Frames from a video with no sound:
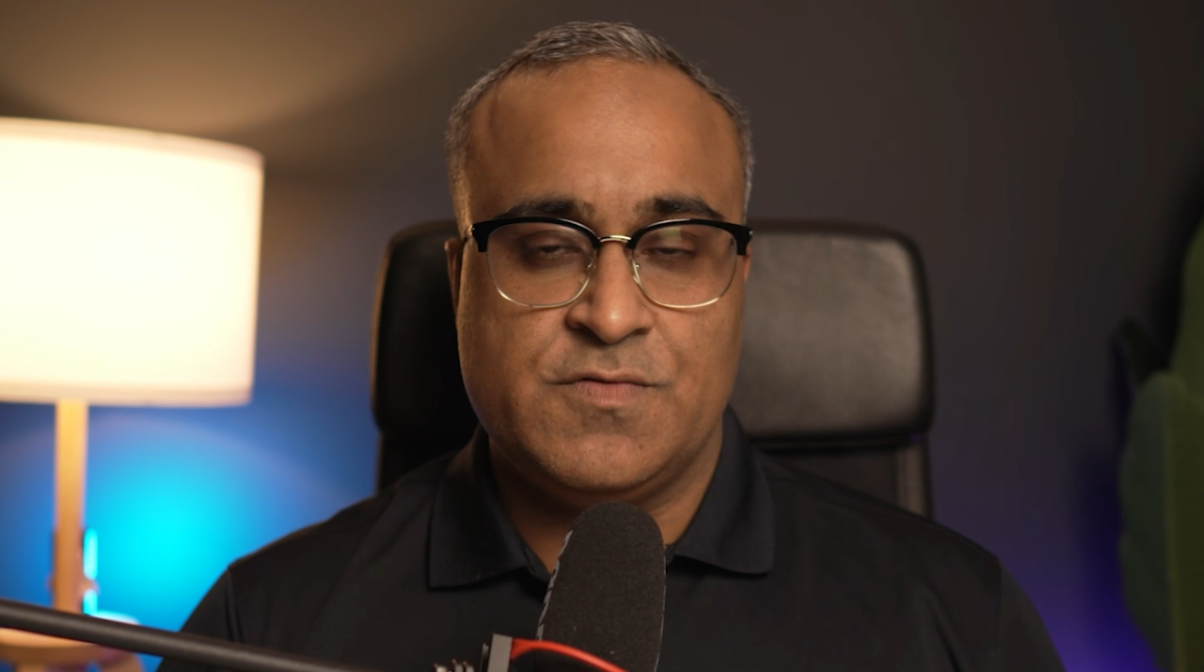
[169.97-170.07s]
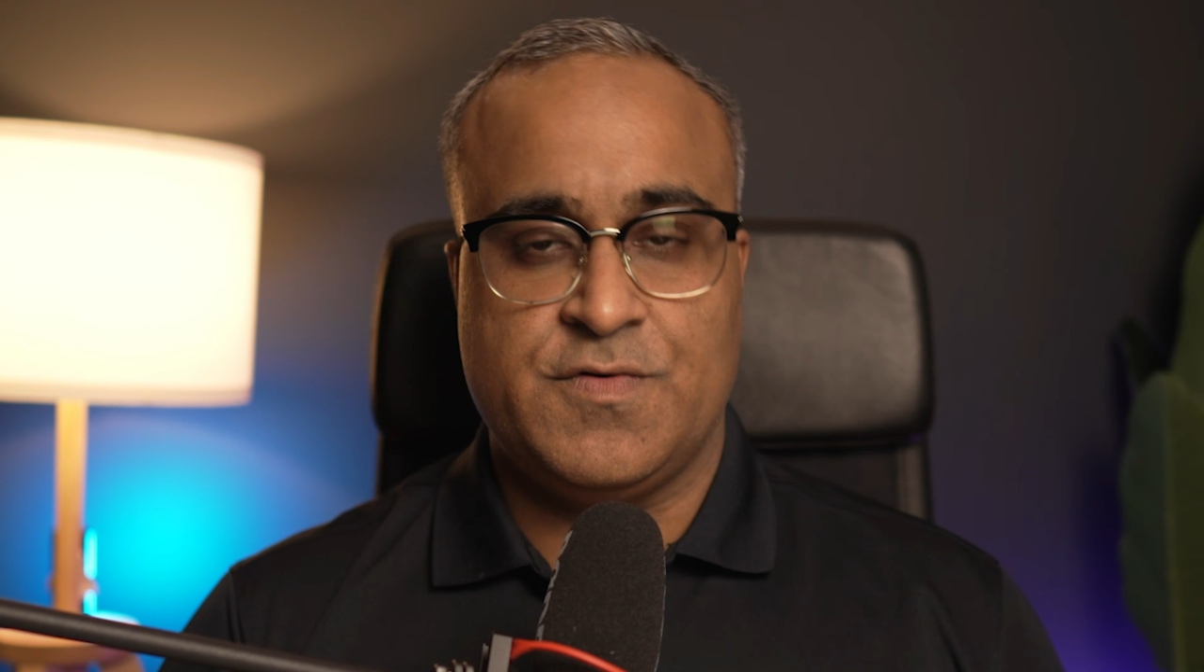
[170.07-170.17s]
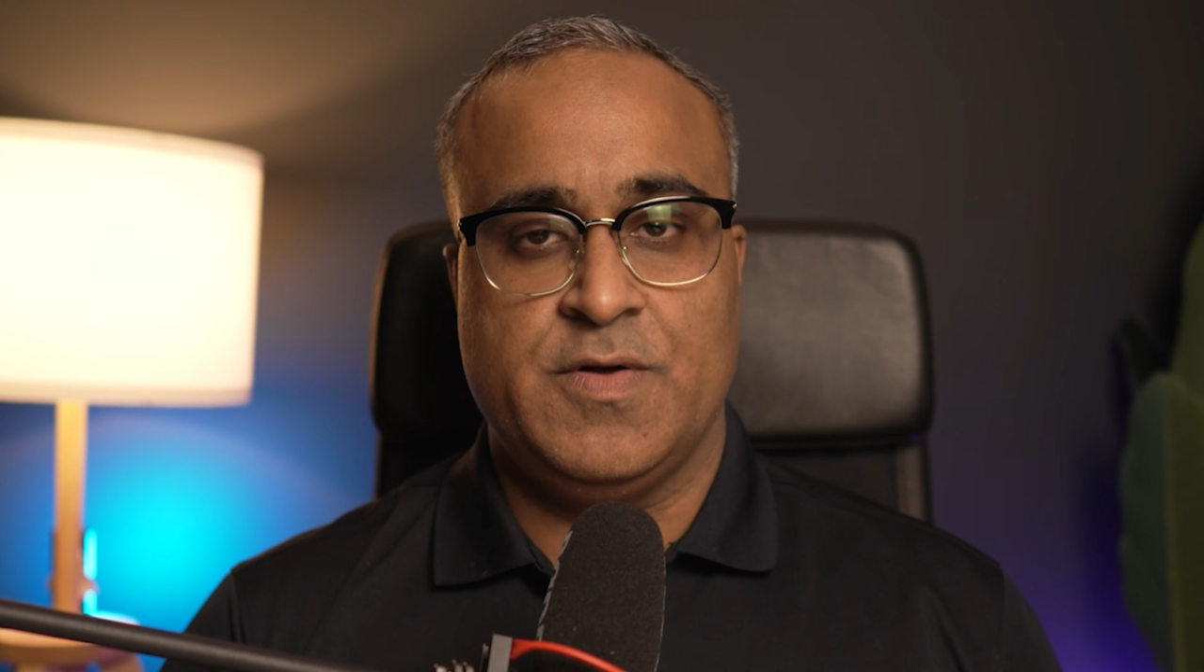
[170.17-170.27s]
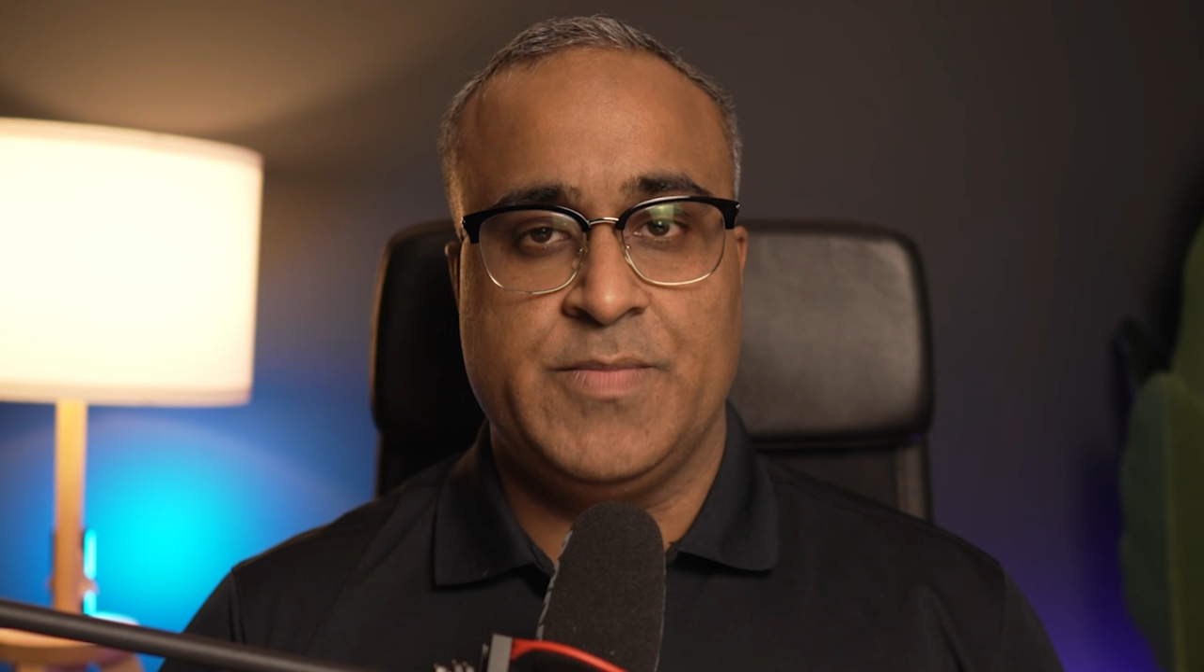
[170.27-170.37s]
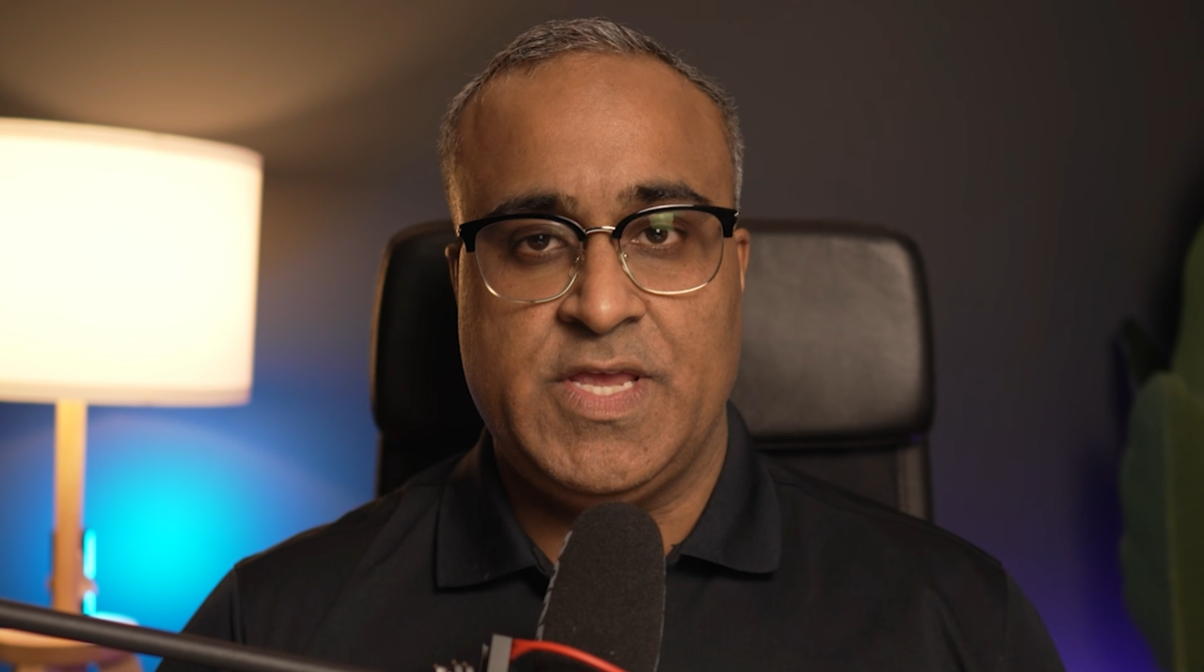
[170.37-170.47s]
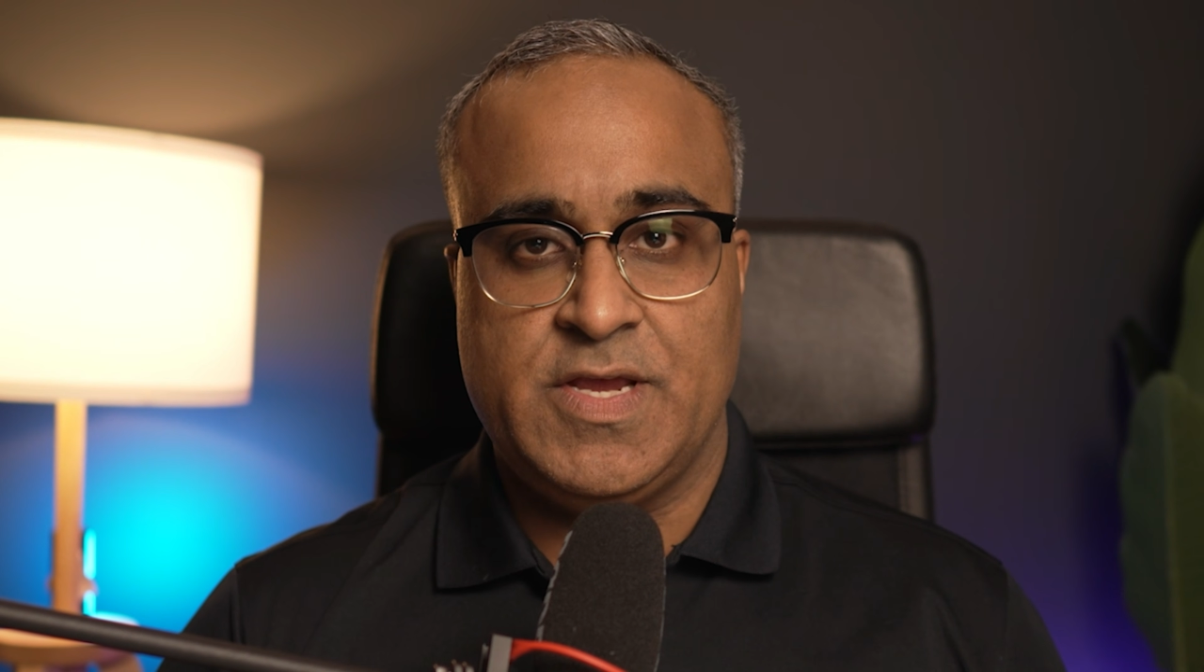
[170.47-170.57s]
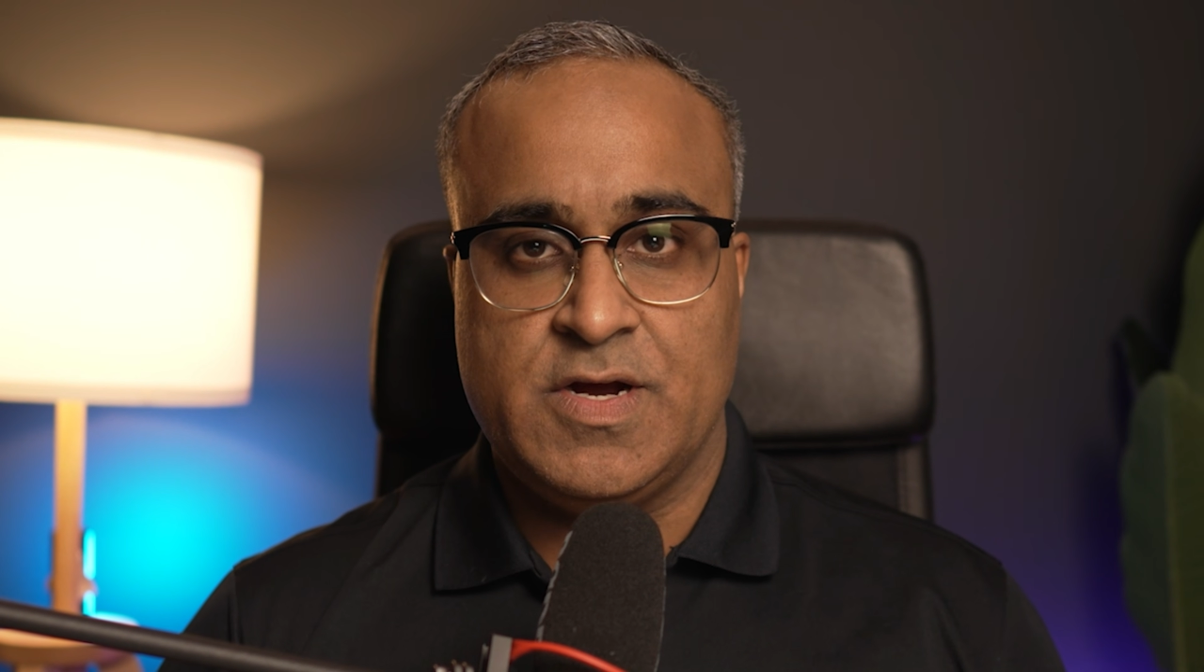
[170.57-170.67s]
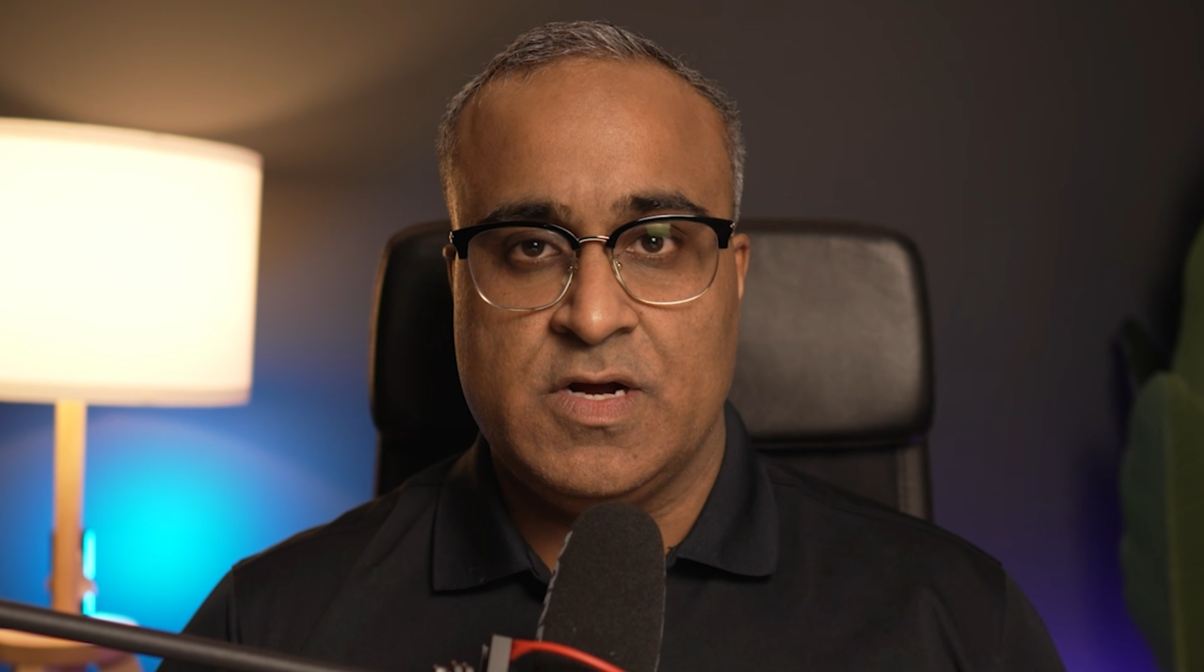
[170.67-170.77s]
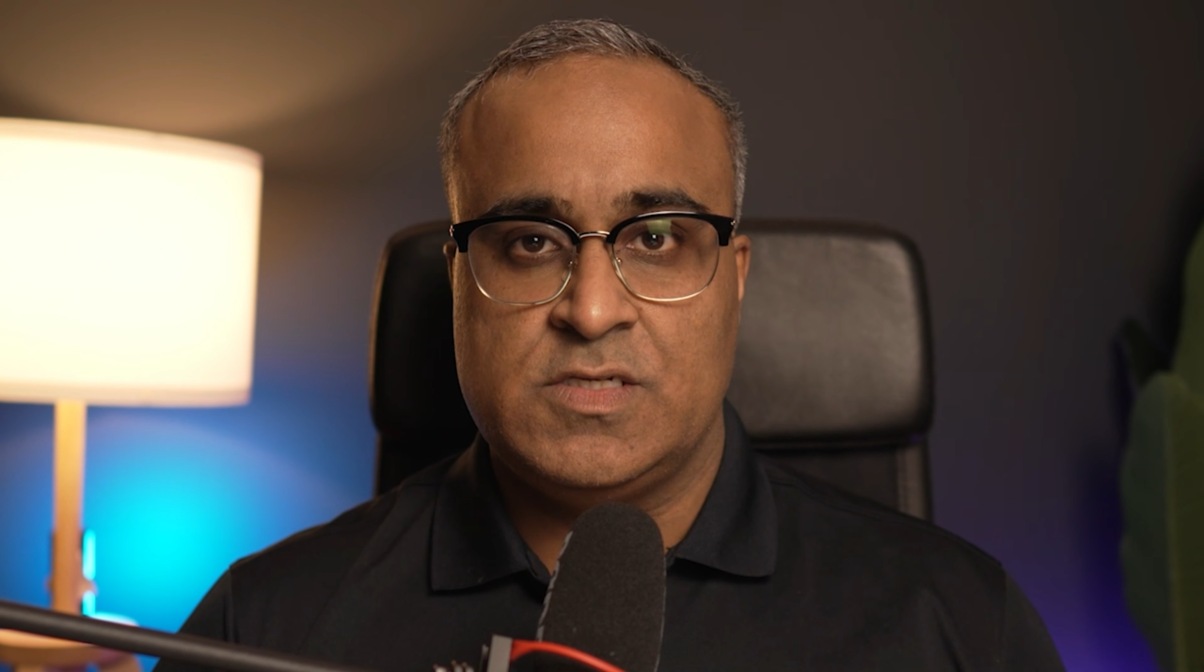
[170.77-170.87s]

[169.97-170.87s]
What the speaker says: from year